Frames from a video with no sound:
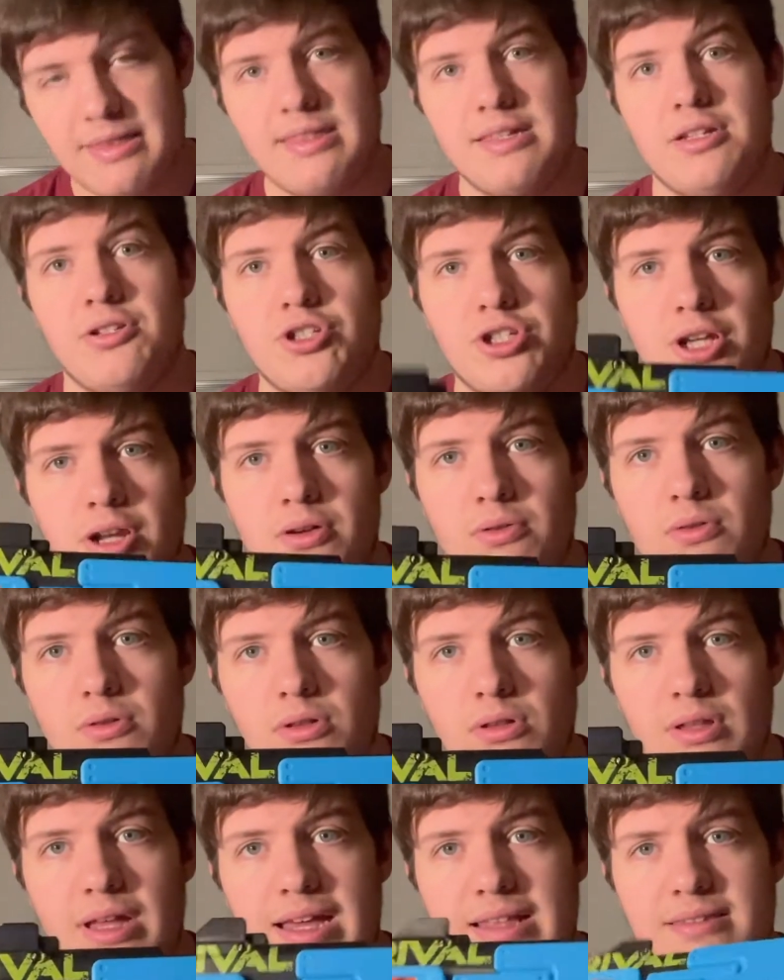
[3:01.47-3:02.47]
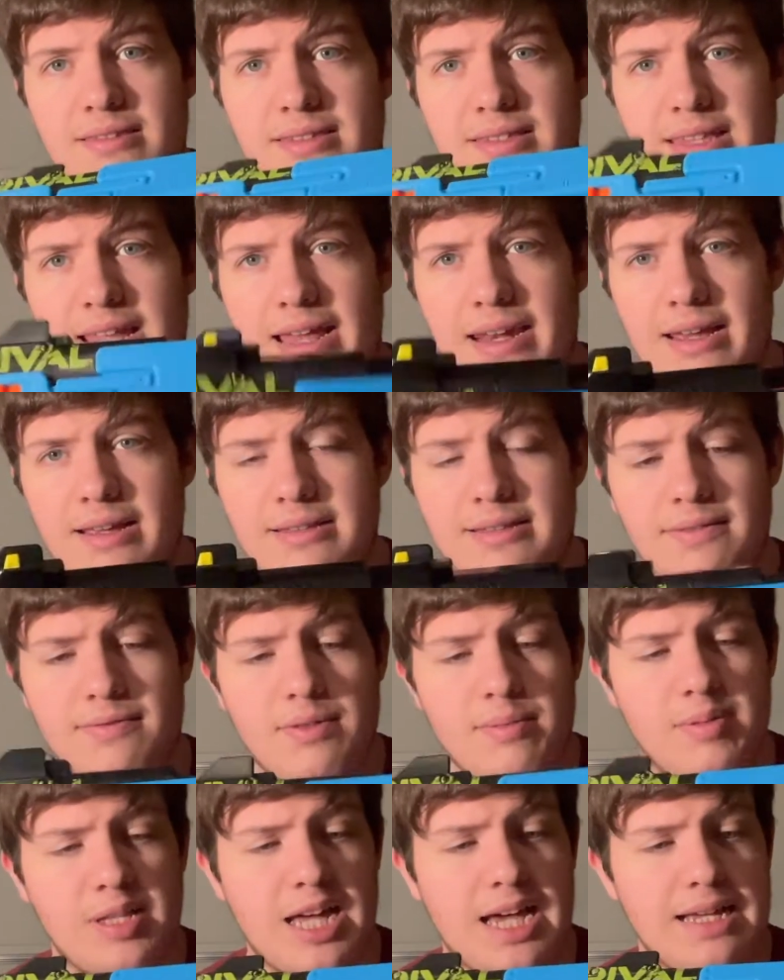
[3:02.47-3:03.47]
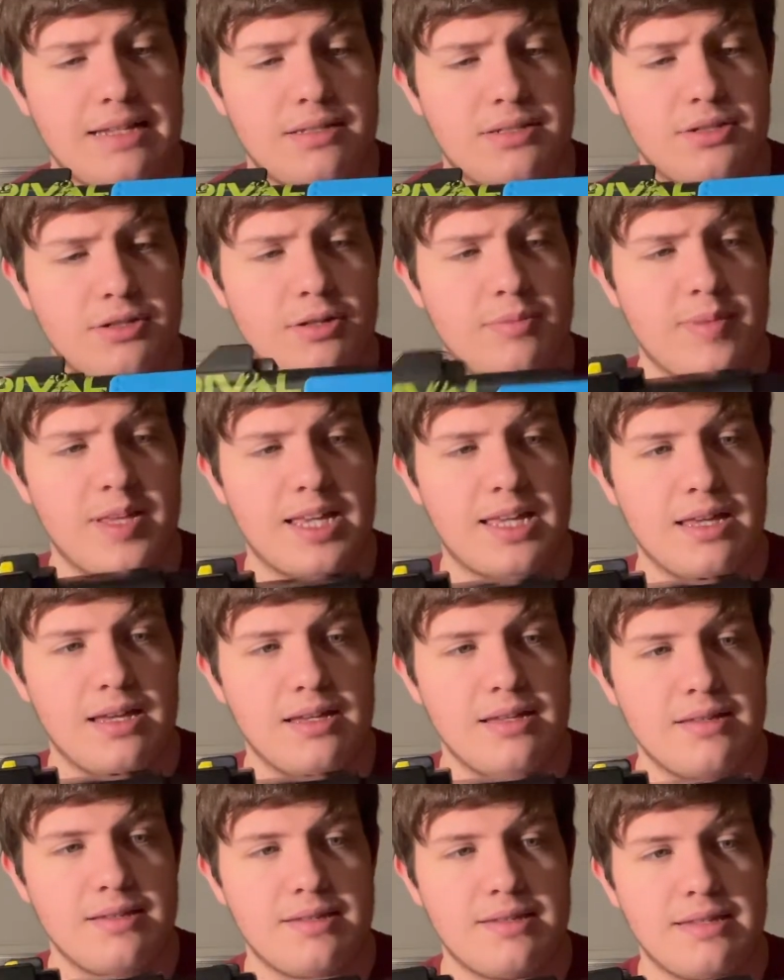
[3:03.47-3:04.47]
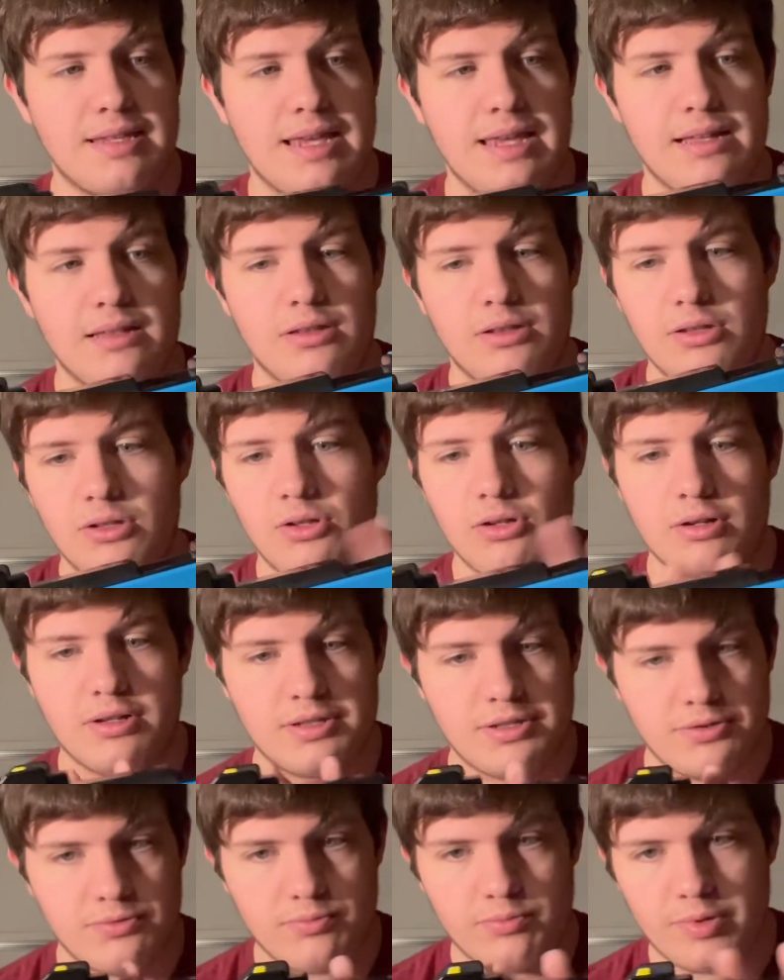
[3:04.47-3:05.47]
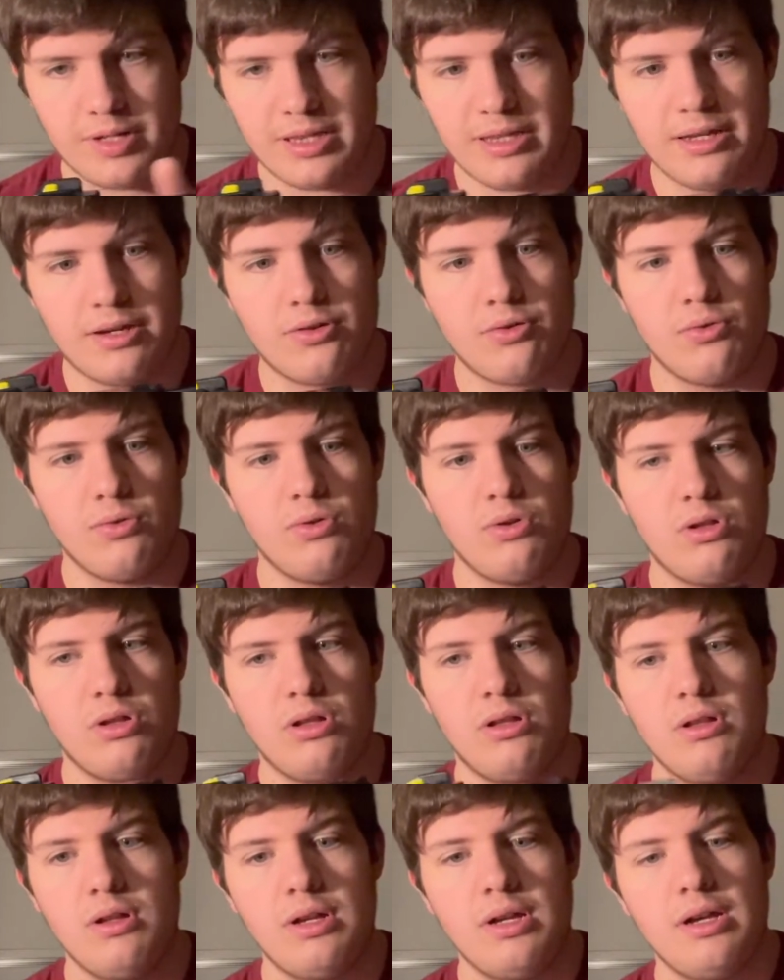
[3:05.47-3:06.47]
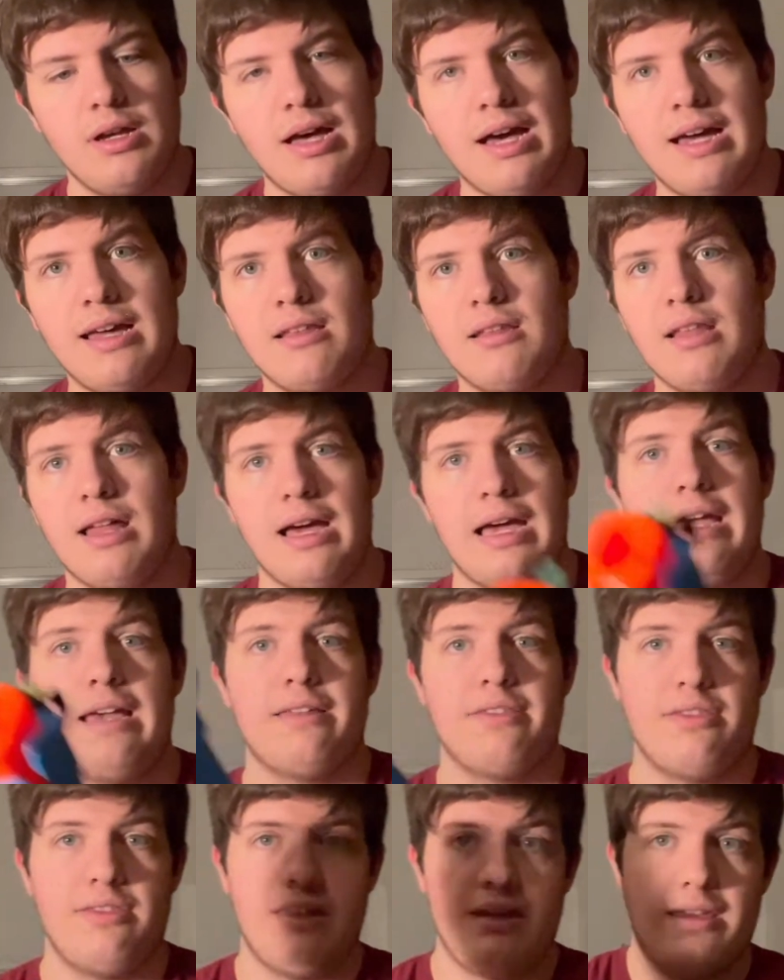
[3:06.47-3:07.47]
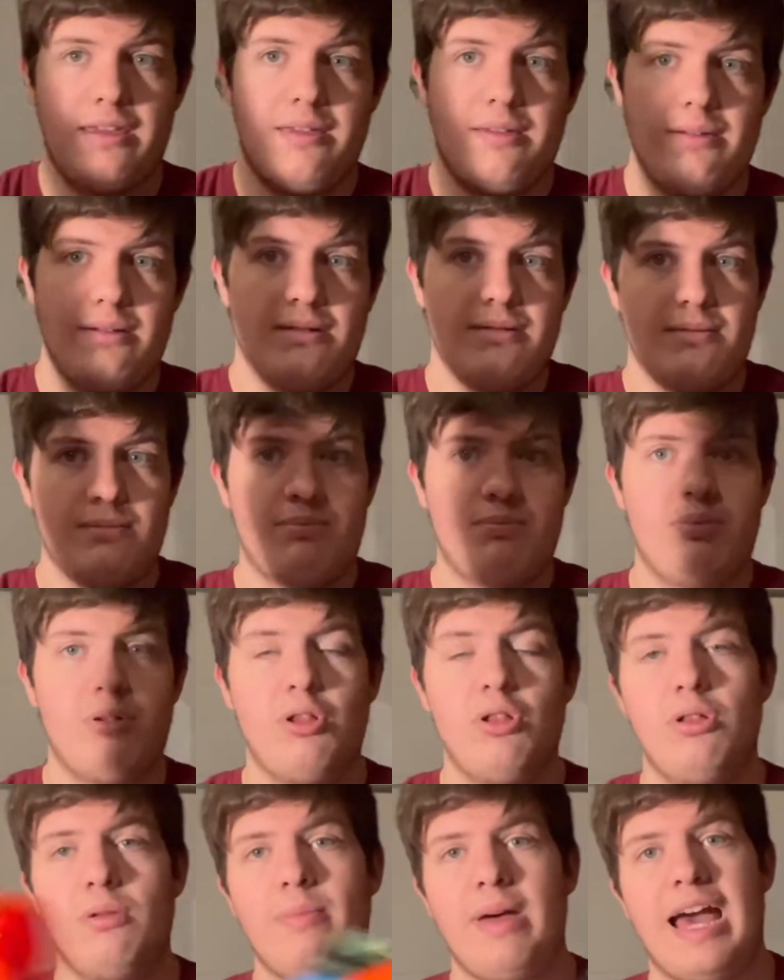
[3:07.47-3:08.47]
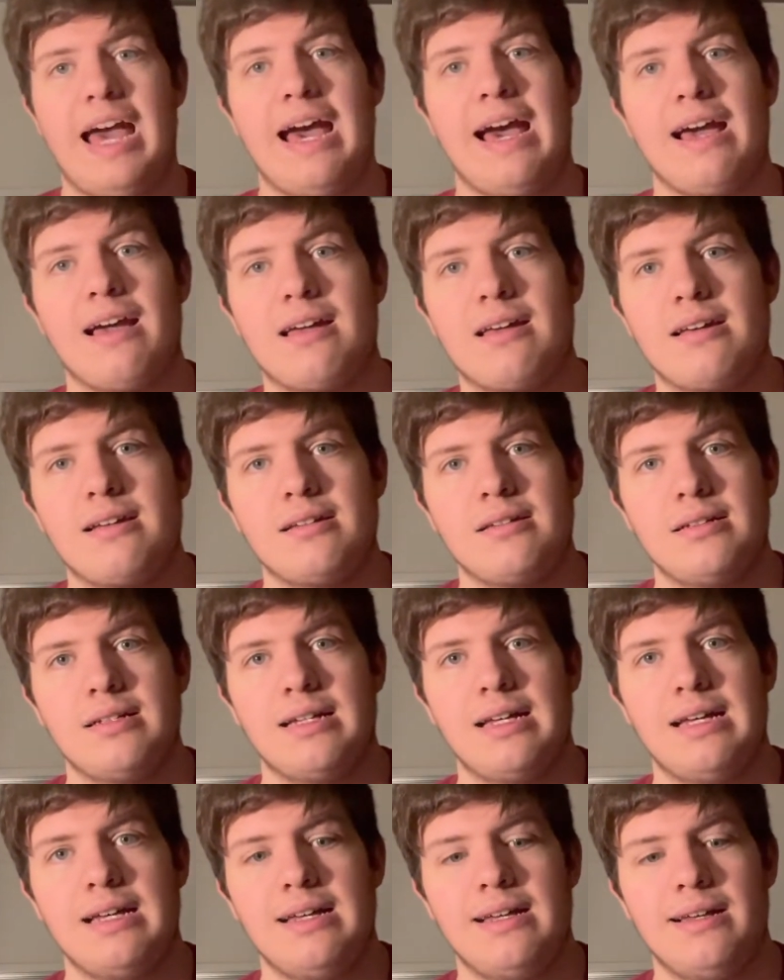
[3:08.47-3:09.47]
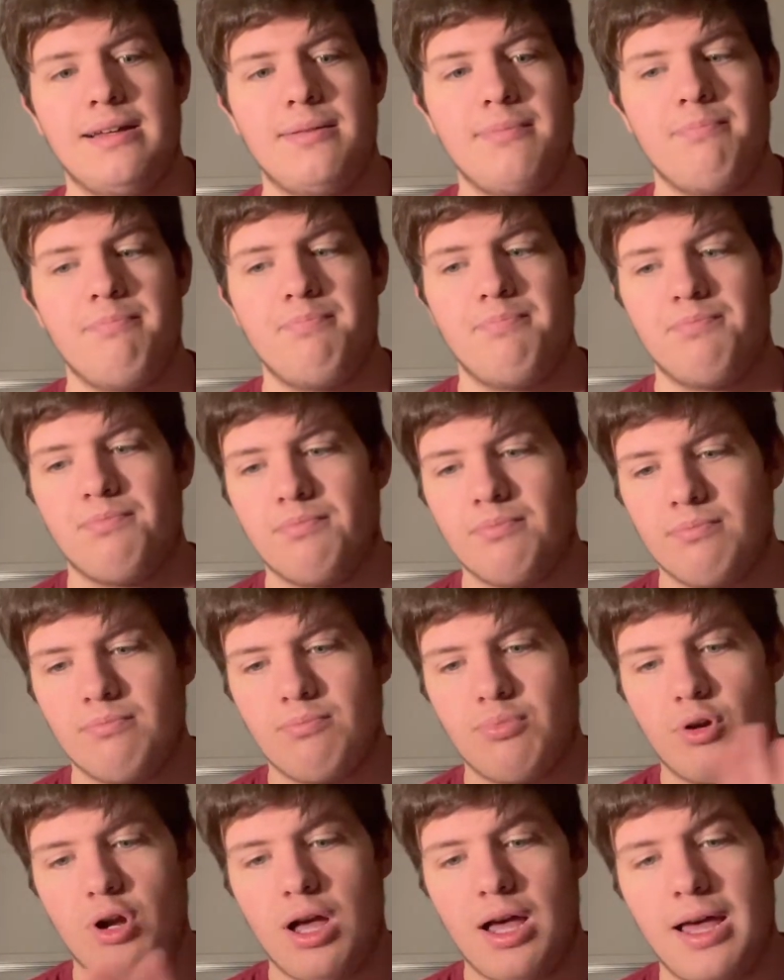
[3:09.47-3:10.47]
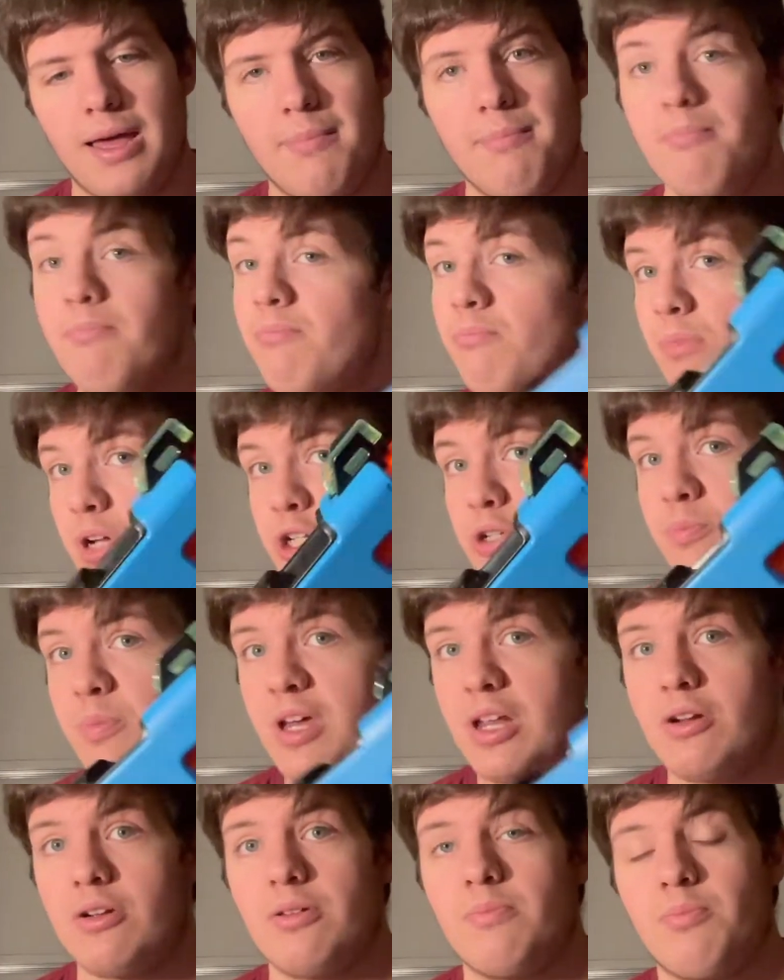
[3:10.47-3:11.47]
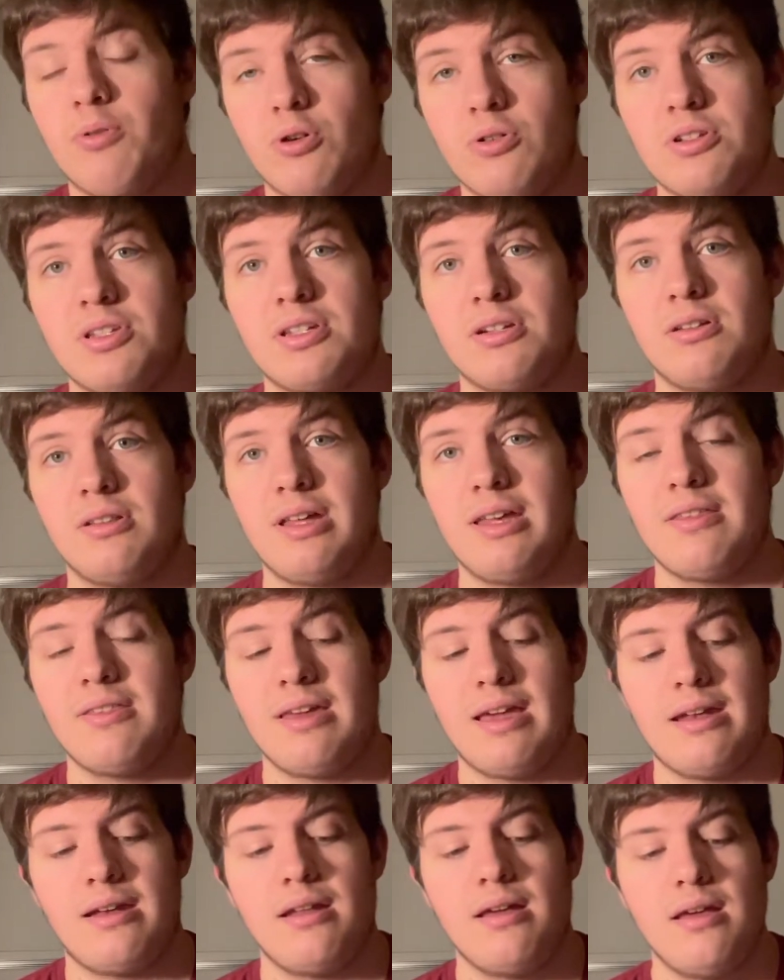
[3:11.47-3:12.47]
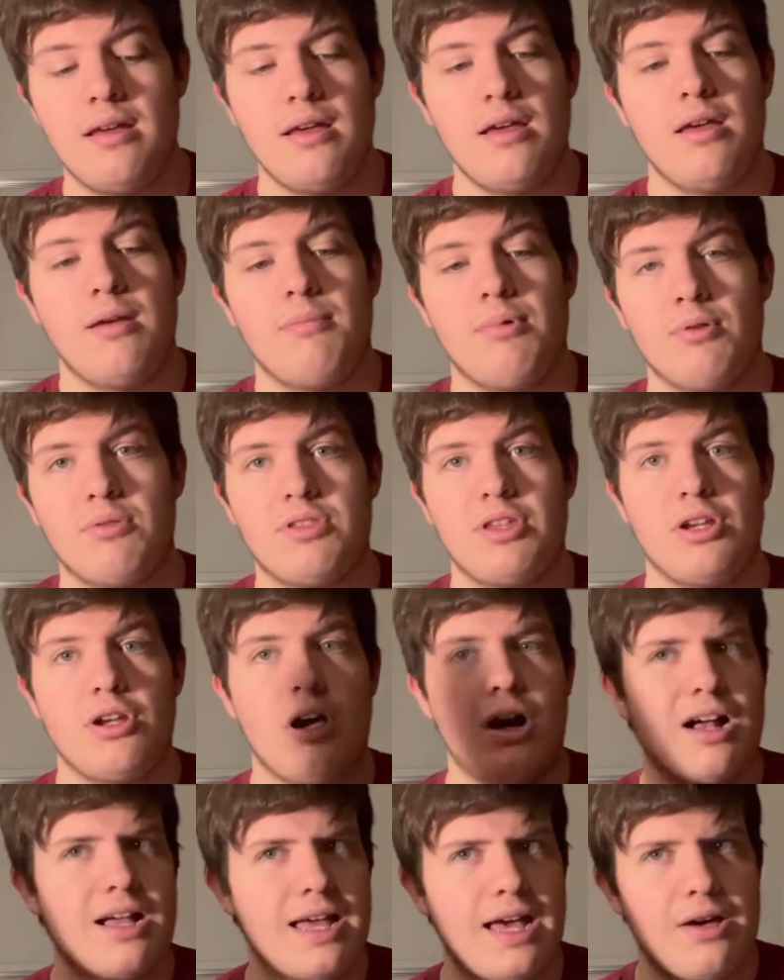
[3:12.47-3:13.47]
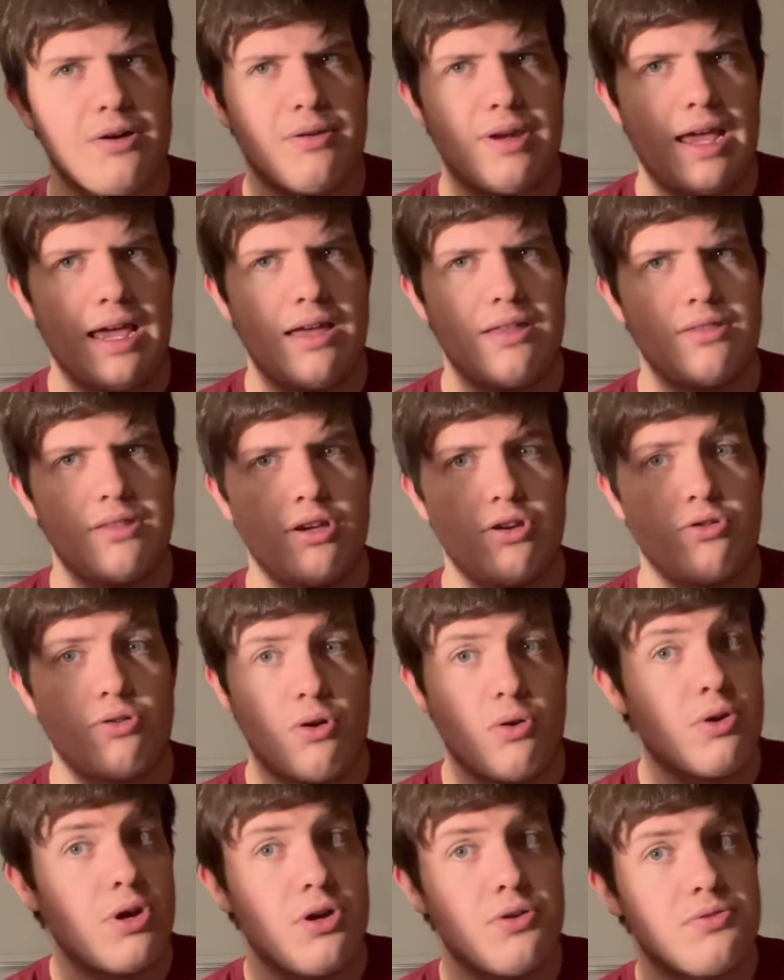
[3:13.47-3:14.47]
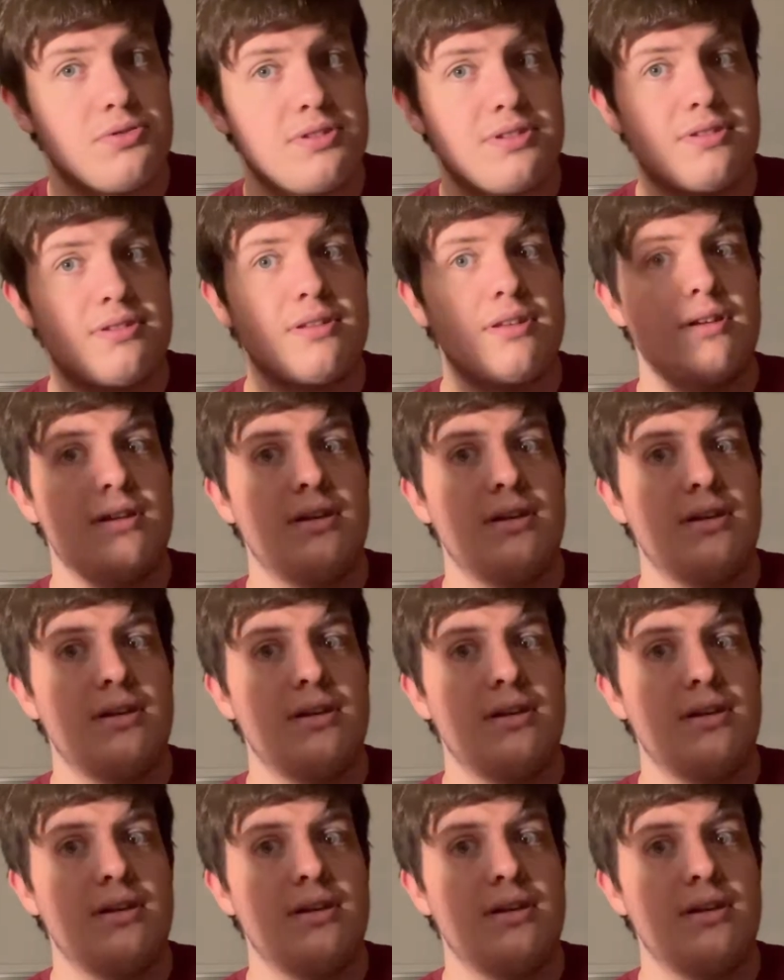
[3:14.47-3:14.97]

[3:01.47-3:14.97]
the general aesthetics of the blaster because it looks really cool. I like the pullback prime much better personally than both the Knockout and the Chronos.